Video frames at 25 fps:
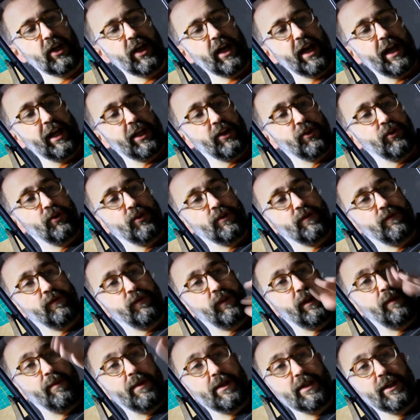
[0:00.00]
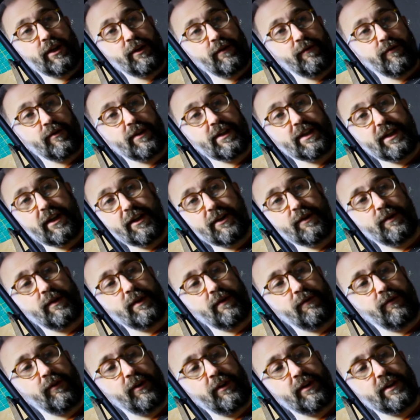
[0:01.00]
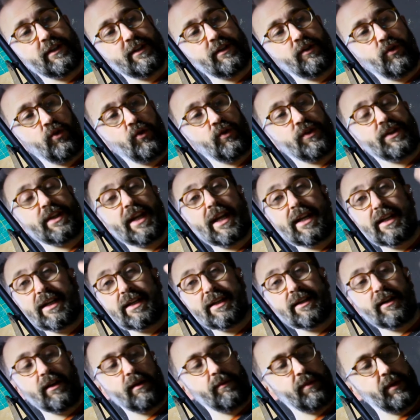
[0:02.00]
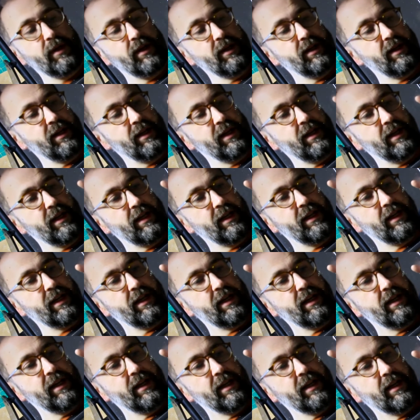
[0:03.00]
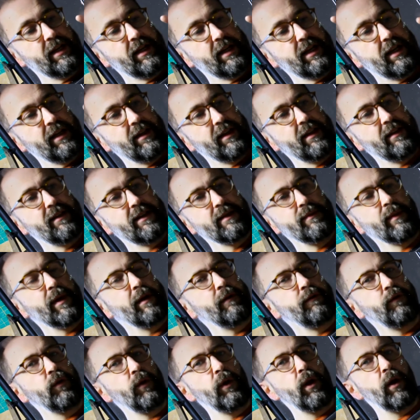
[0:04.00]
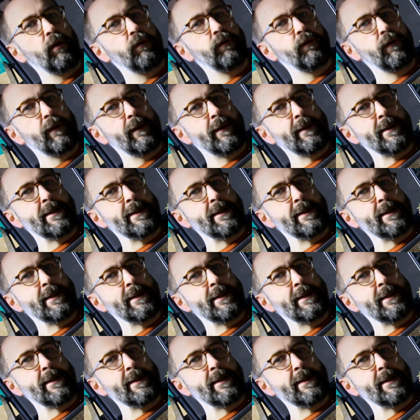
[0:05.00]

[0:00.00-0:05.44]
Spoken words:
I could flip it over and start doing the front, or stand it up, and I think this might fall off.